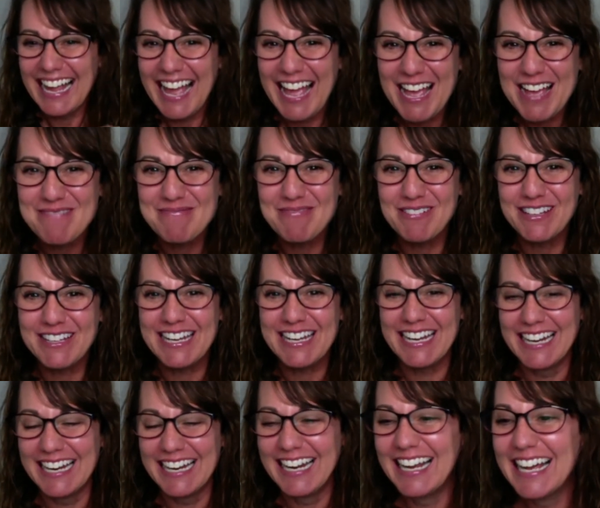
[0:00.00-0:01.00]

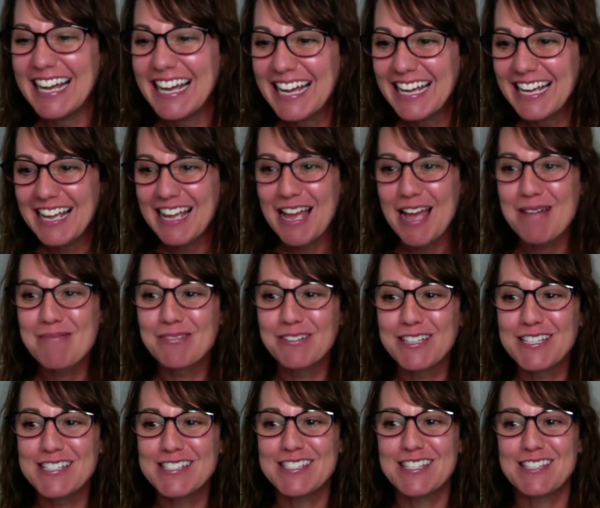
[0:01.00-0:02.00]
Emily
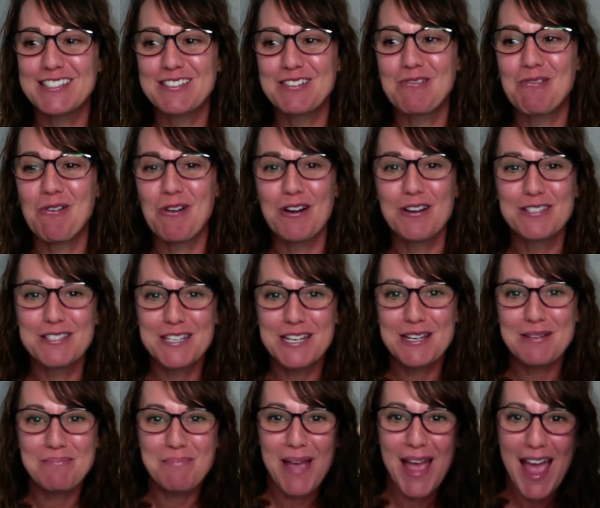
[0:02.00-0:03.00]
says
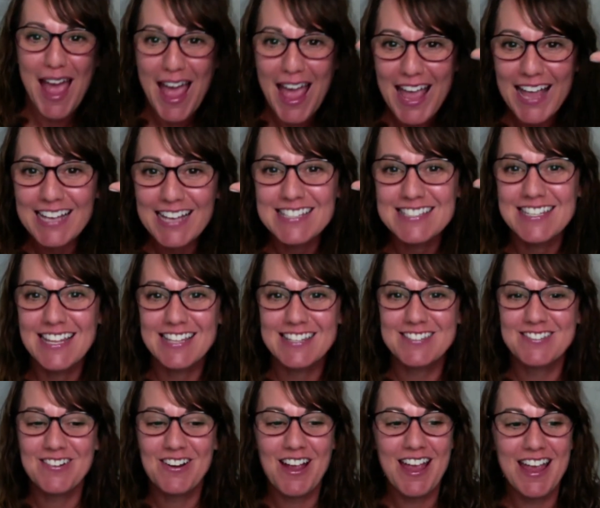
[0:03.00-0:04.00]
quarantine bangs. That's
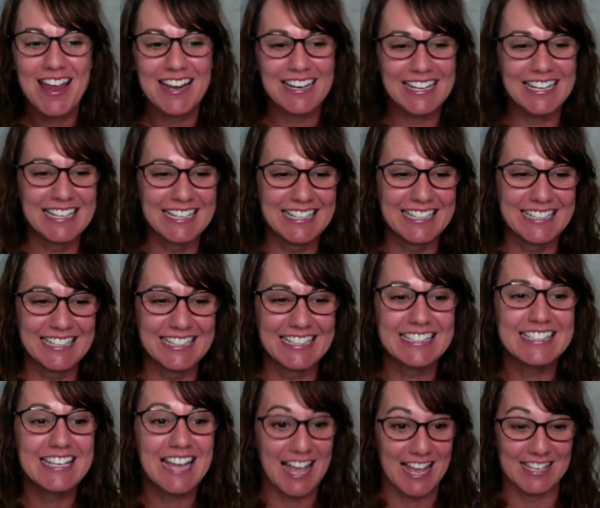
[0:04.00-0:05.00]
right.
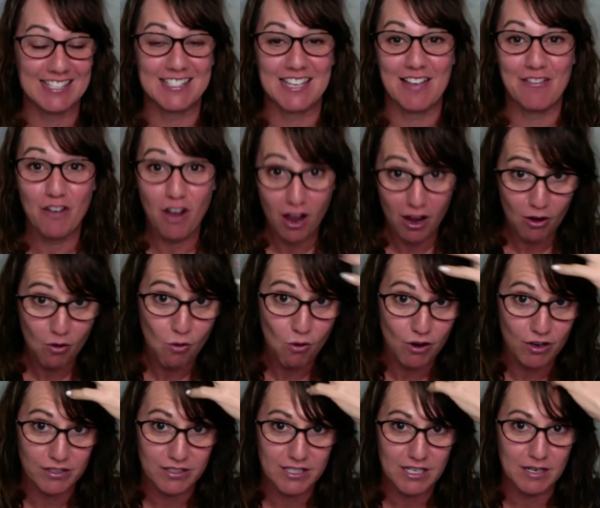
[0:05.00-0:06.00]
Yes, I've got
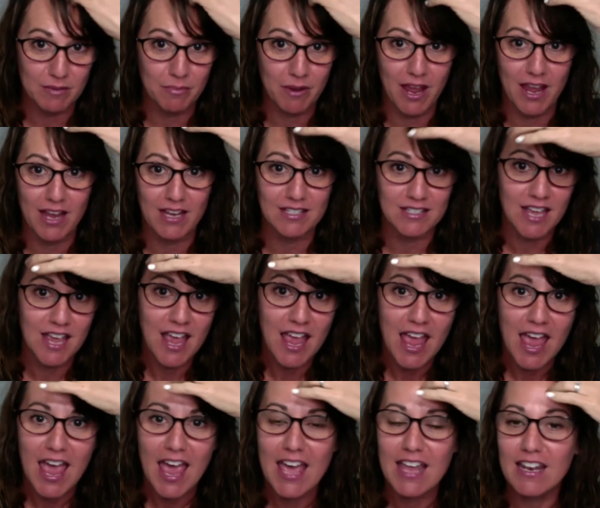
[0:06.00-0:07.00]
quarantine bangs.
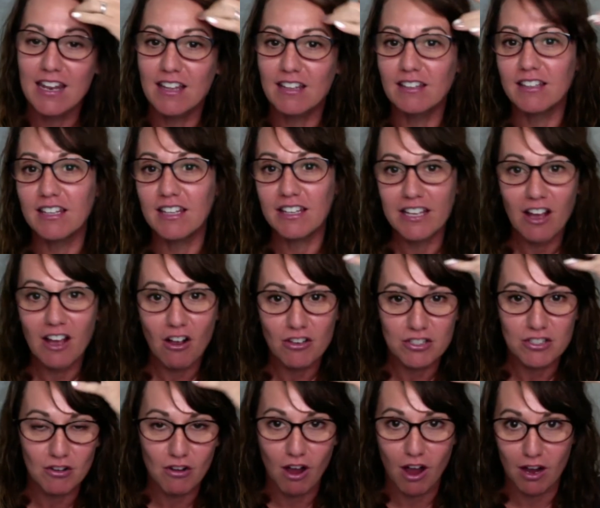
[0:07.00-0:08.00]
And Lily
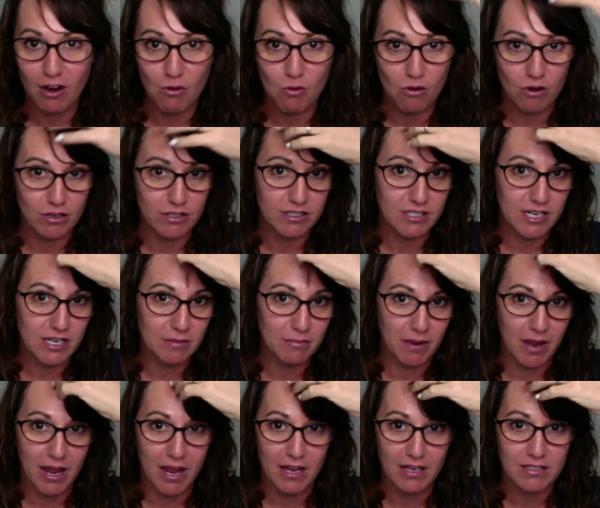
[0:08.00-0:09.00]
also got quarantine
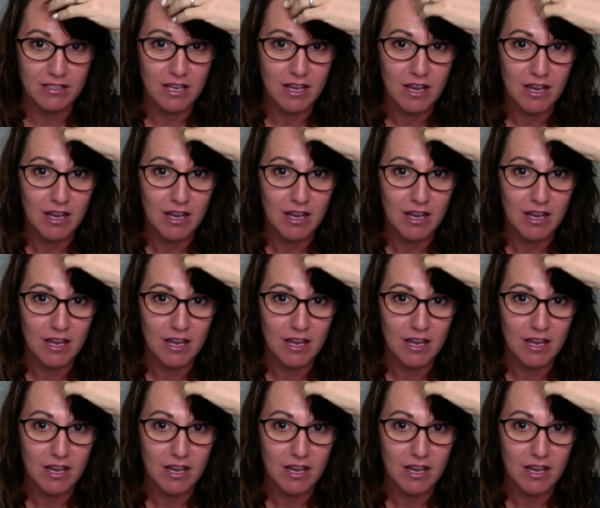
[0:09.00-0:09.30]
bangs.